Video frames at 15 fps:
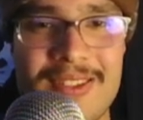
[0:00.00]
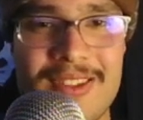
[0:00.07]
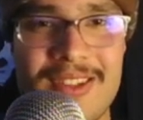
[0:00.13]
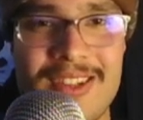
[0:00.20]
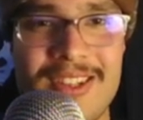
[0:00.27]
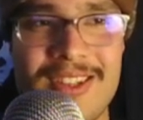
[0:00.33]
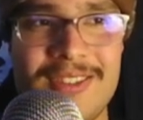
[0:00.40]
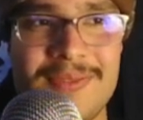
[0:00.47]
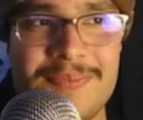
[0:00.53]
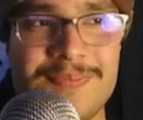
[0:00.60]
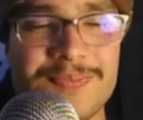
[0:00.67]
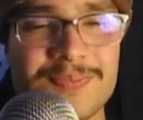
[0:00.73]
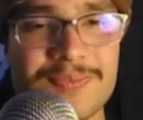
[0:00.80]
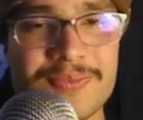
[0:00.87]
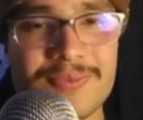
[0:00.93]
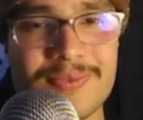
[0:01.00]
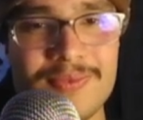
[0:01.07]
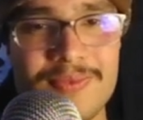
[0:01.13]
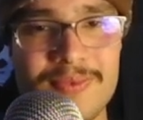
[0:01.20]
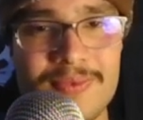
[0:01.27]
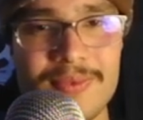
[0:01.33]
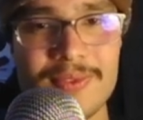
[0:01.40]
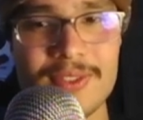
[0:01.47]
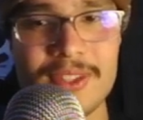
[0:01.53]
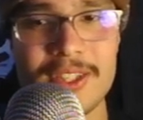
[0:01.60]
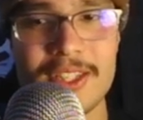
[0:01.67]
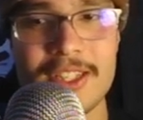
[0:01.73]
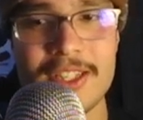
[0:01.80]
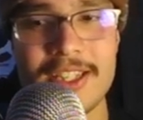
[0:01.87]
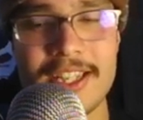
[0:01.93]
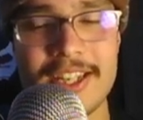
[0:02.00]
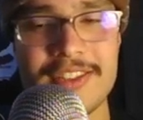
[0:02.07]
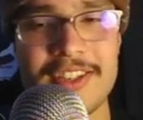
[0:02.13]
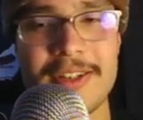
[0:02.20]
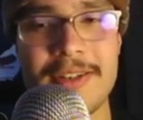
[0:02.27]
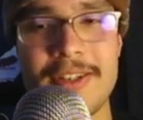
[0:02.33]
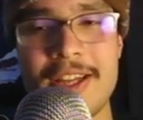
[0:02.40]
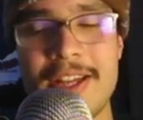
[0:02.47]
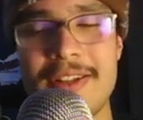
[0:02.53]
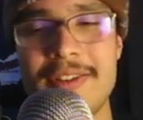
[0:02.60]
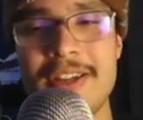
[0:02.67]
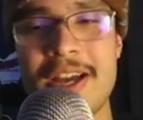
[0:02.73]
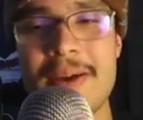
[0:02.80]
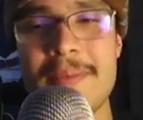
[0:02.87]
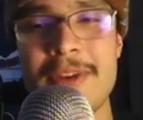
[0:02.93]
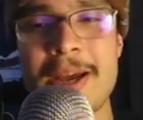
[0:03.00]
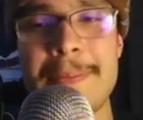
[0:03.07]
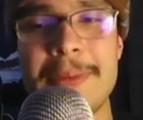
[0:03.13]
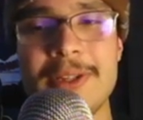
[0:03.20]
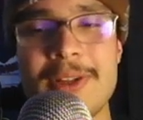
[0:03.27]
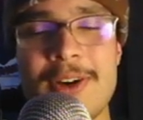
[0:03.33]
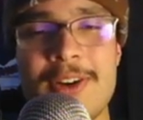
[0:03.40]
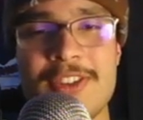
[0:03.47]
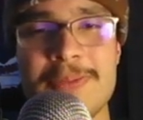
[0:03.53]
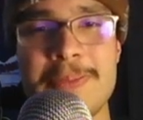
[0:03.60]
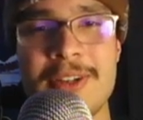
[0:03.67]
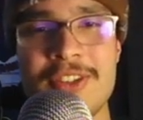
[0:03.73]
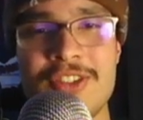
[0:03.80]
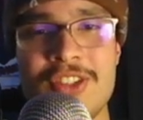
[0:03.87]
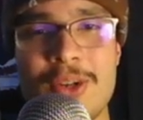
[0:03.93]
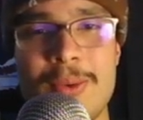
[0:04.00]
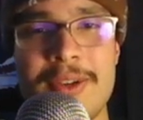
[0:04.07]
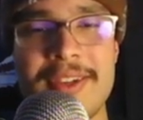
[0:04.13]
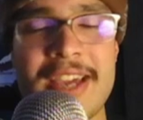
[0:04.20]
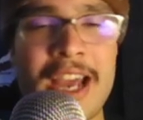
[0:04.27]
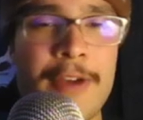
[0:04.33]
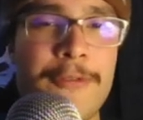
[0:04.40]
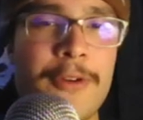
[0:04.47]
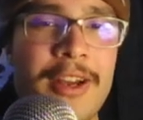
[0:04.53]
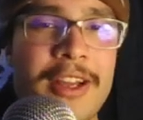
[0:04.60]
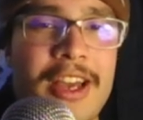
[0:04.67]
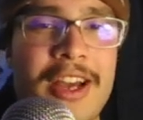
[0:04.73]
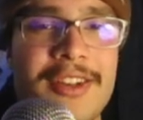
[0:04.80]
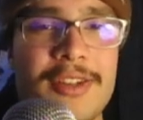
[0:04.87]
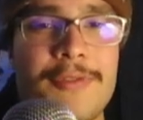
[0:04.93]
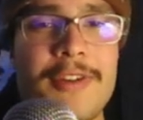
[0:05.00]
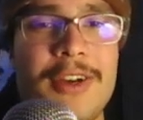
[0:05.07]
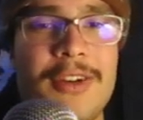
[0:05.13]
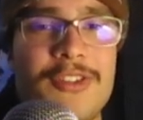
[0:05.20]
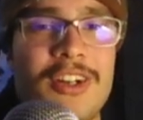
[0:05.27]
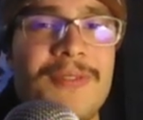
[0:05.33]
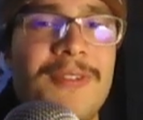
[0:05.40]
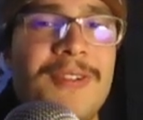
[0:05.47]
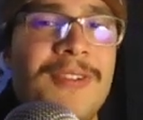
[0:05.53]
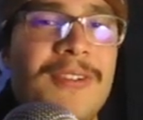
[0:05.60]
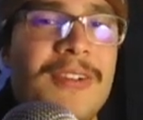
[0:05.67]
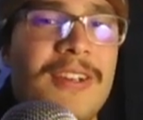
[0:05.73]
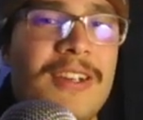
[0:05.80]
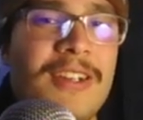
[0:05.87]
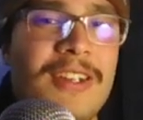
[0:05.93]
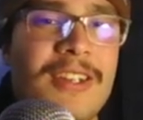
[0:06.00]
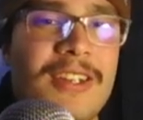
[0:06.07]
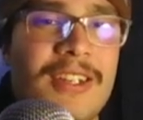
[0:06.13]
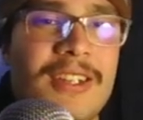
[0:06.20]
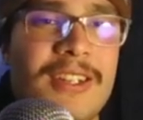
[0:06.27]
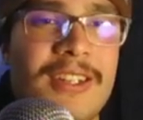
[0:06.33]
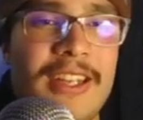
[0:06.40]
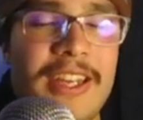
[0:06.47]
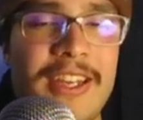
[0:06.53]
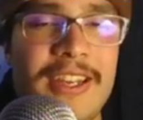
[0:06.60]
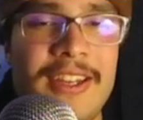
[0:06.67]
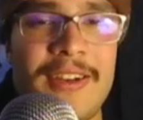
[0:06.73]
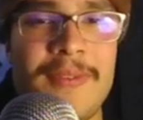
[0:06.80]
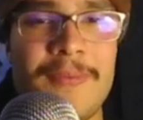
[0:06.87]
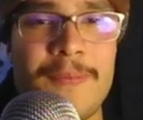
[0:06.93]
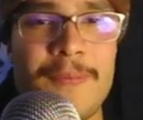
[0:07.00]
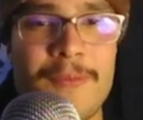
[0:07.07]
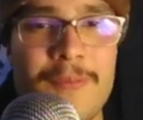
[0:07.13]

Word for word: Um, like I said, not not not Bilal's best showing. Gafford had gone to foul trouble, and.